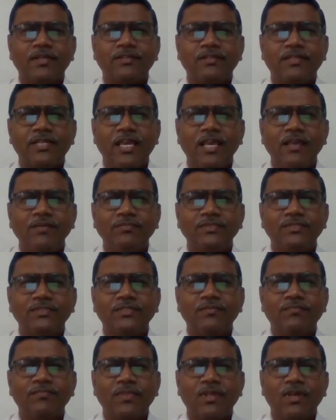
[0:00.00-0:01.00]
Thames,
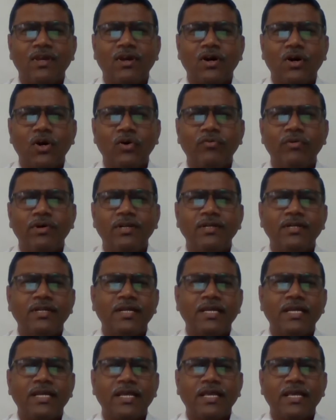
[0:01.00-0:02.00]

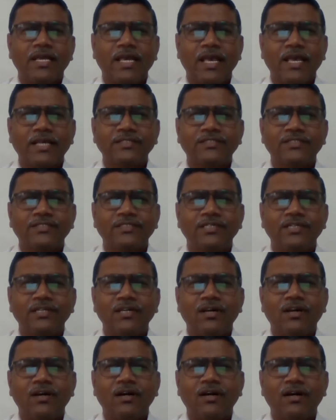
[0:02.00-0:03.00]
Owen, X,
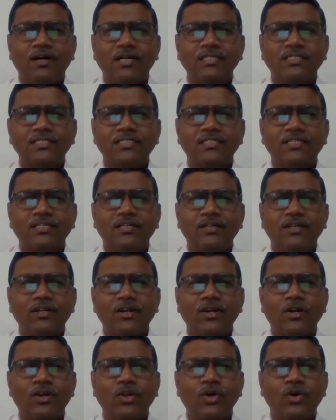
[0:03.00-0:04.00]
Usk,
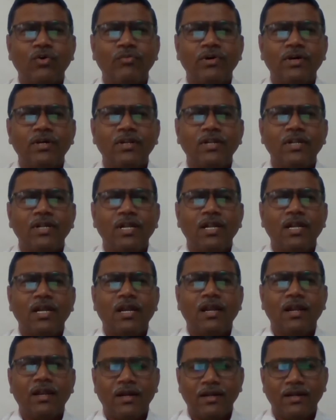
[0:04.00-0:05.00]
Dover,
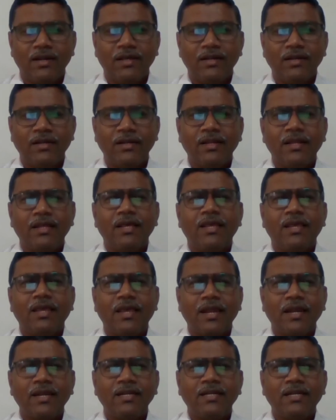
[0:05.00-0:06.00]
London,
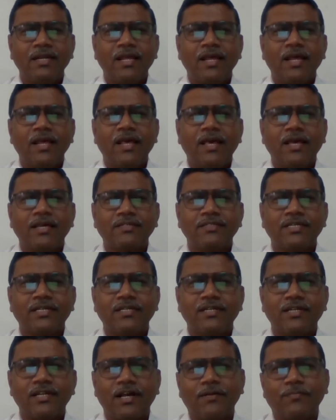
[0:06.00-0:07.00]
Kent,
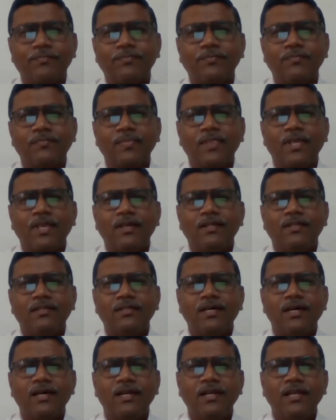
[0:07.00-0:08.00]
etc.
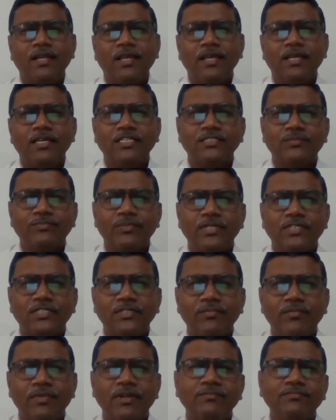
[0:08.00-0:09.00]
The early
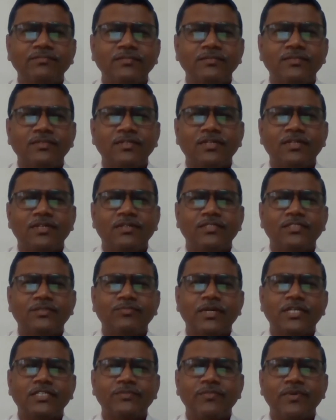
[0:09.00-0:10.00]

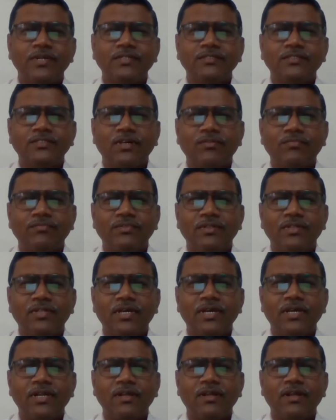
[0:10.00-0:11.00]
specimens of
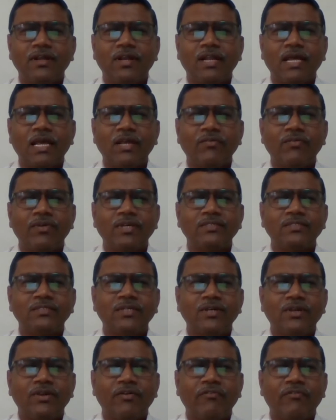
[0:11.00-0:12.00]
their language
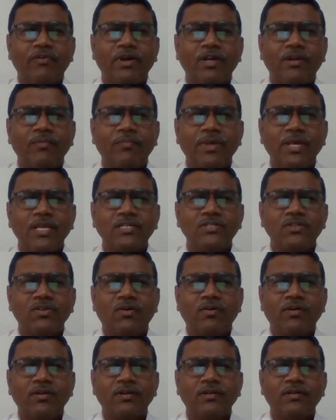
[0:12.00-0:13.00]
were based
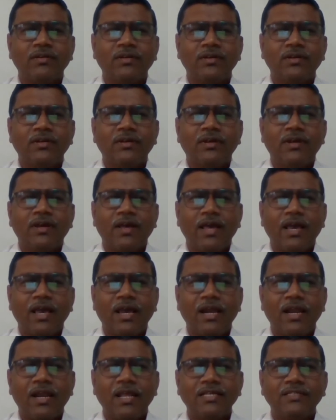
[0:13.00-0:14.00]
on
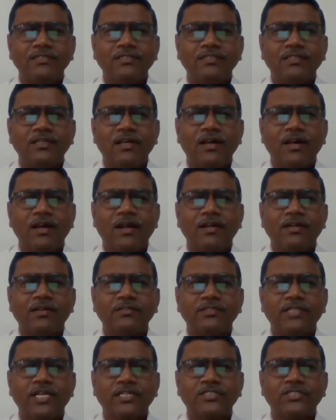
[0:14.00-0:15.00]
Angles and
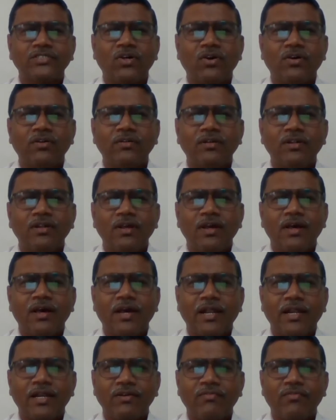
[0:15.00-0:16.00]
Saxon,
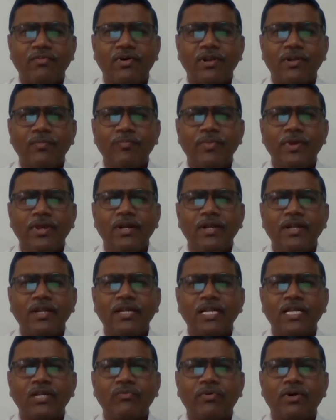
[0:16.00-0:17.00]
and for a
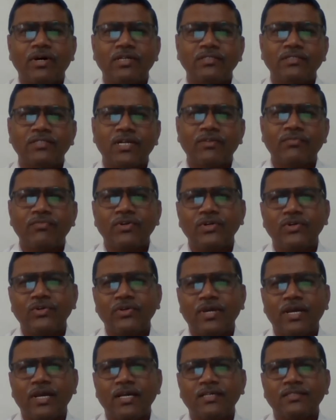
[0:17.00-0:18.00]
period it was referred
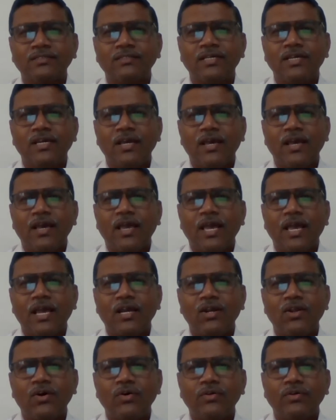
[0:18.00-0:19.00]
to as
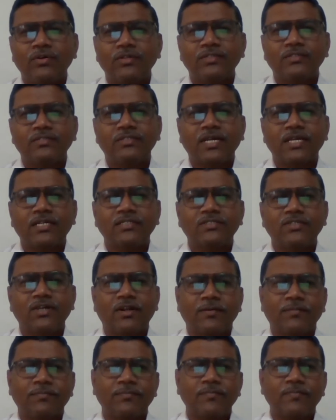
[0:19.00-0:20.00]

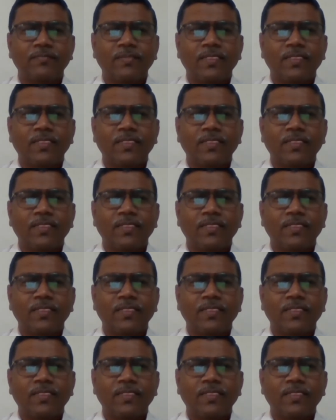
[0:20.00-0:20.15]
Anglo-Saxon.